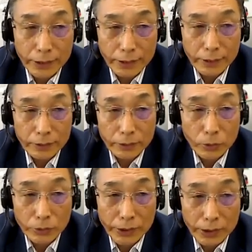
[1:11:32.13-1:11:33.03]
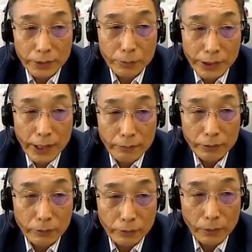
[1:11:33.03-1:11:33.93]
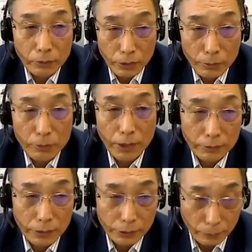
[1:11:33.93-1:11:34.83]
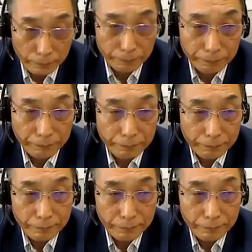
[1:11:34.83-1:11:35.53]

and I believe Tokkatsu will be very effective.